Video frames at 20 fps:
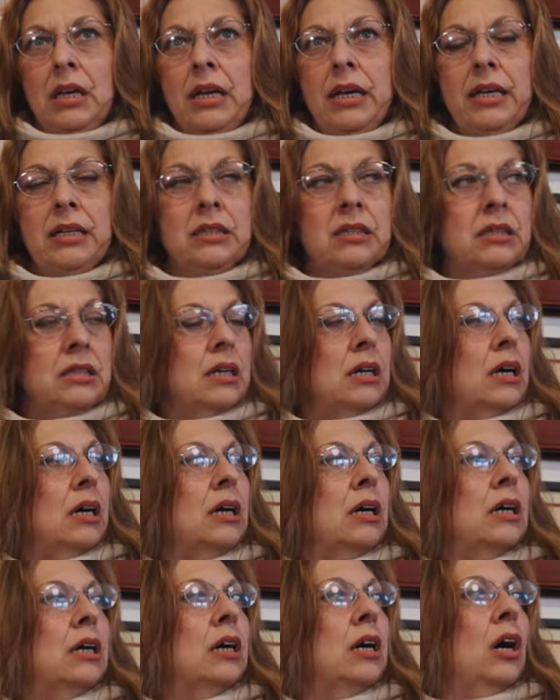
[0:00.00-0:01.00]
It's
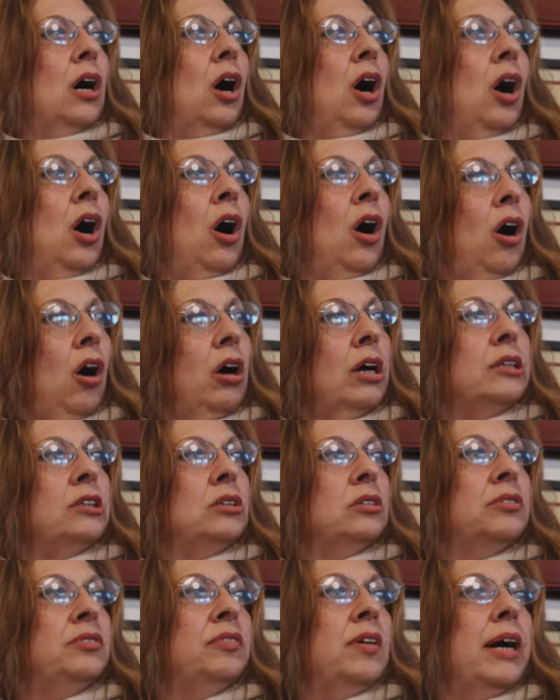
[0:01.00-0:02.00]
hard
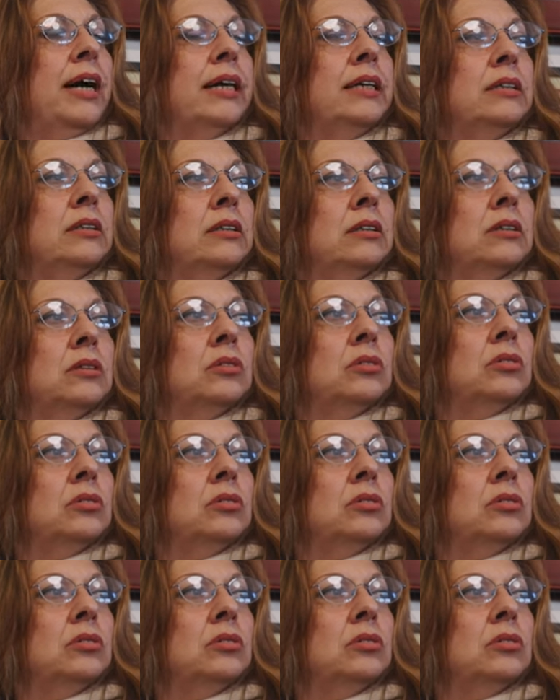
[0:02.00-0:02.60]
to find